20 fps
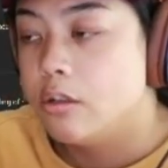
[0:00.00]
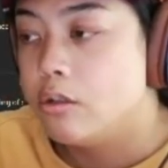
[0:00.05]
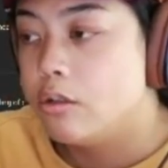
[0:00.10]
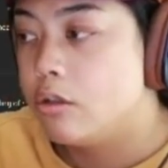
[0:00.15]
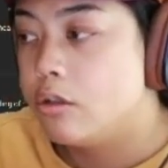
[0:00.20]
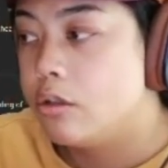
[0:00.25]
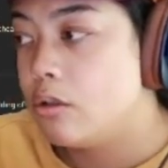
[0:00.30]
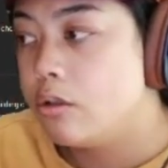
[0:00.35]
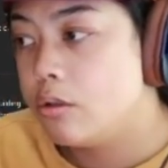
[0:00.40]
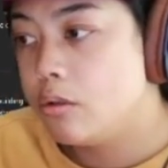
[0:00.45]

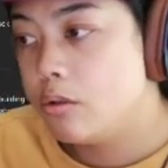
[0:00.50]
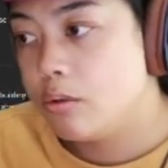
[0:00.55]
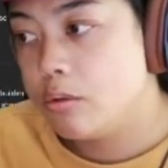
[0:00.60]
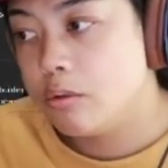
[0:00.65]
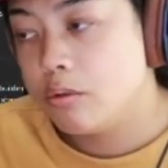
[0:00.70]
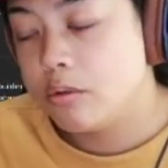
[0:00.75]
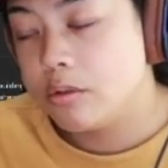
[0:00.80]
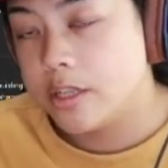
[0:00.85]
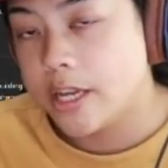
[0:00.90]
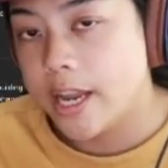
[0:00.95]

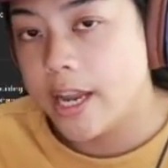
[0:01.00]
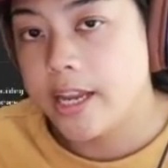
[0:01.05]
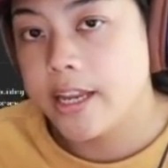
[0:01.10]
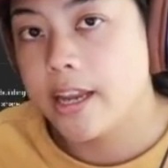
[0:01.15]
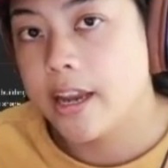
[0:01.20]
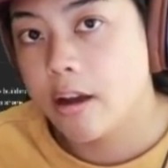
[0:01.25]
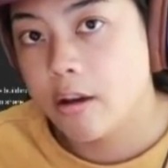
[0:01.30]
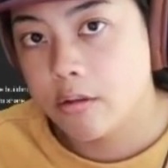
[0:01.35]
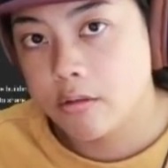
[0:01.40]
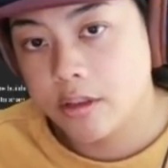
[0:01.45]
to take
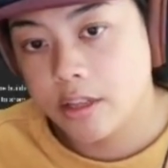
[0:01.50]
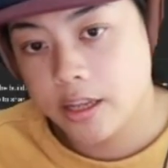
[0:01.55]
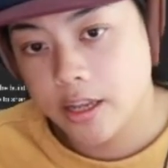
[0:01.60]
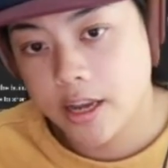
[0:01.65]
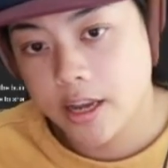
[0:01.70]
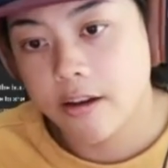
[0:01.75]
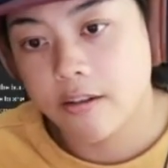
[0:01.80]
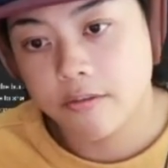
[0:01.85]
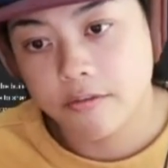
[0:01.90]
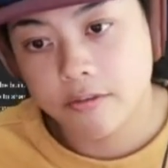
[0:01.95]
out the
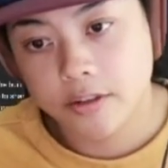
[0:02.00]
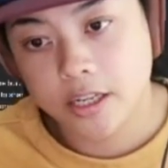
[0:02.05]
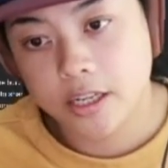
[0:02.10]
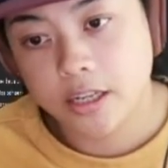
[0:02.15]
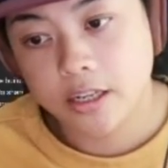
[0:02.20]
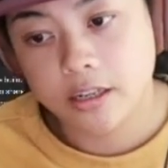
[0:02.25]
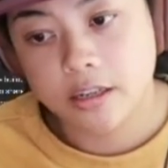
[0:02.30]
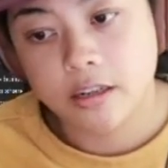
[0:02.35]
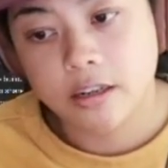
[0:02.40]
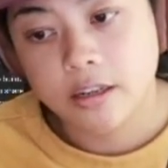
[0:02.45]

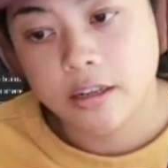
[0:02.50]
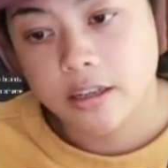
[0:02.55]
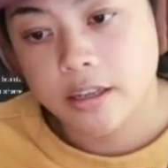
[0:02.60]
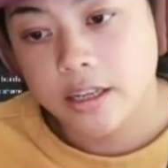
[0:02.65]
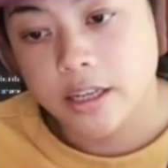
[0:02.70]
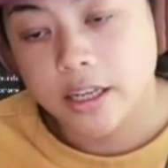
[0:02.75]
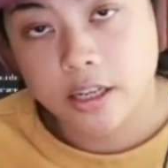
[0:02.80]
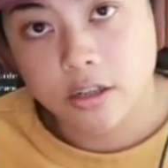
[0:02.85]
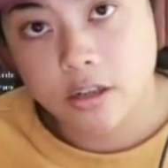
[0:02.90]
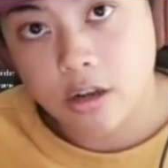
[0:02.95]
caffeine
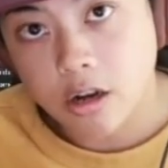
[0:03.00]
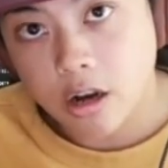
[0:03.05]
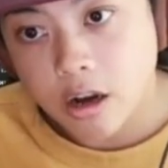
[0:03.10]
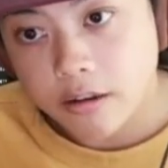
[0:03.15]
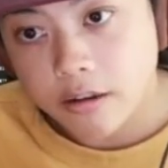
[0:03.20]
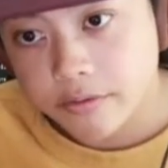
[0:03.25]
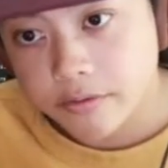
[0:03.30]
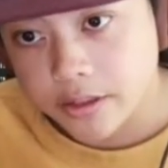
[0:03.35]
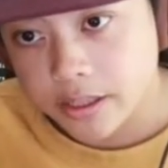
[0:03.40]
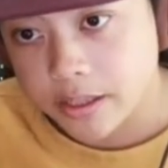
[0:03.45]
in
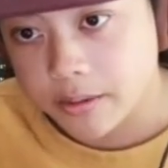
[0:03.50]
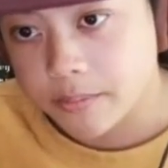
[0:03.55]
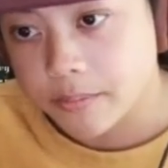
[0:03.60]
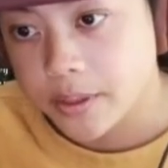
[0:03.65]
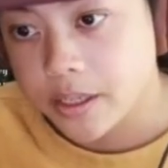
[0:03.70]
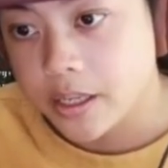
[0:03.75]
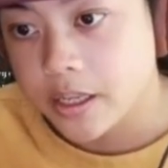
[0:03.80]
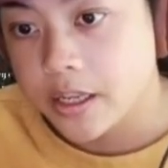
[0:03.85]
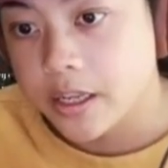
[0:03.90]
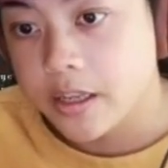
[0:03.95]
coffee.
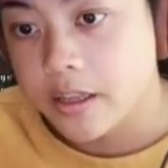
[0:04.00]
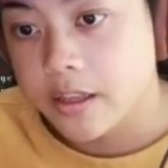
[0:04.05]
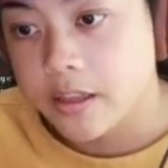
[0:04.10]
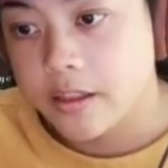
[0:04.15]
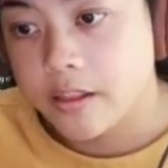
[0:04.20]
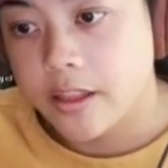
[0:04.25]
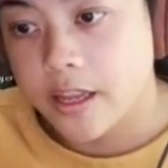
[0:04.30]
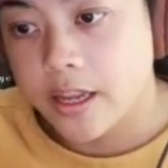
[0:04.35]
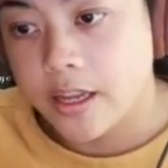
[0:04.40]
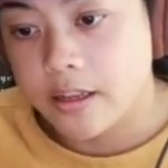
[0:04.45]

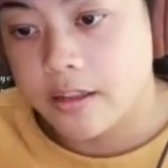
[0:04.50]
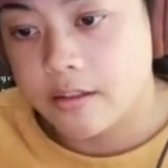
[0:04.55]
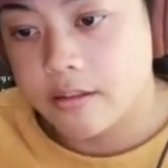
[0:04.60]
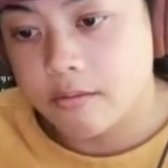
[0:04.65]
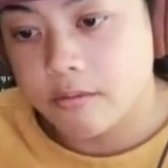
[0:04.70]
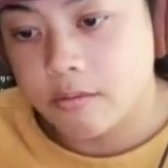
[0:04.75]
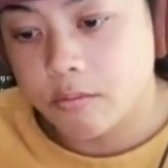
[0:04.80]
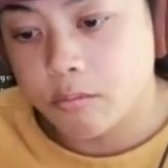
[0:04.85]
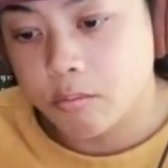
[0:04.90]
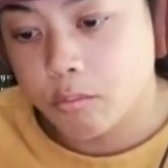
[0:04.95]

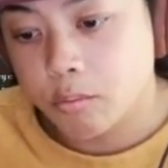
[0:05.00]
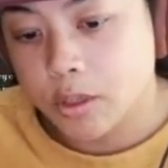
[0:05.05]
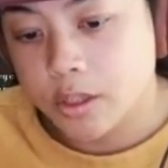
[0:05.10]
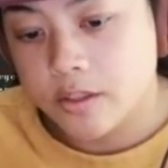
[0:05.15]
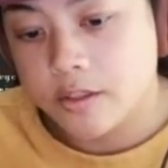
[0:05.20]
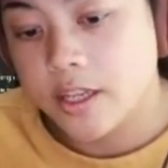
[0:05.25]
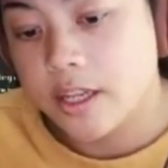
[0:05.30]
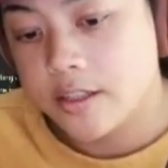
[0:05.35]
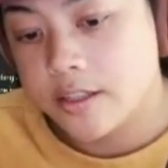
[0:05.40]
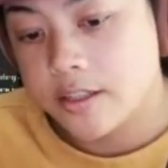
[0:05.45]
Once
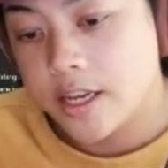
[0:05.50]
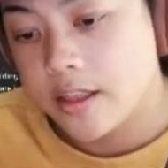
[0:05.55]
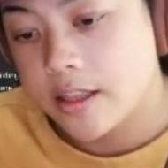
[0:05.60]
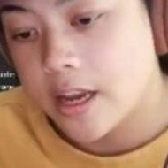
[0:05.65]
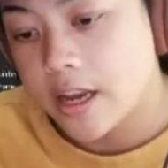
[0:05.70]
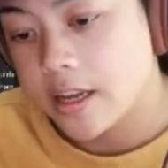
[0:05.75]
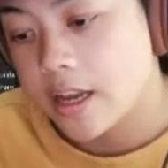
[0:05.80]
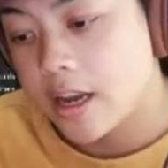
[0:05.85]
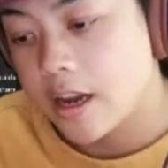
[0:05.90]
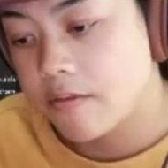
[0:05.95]
they take
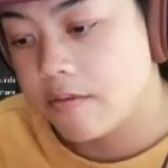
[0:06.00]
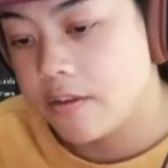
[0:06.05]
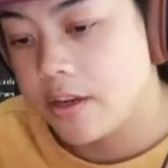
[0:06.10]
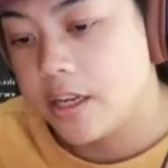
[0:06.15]
that caffeine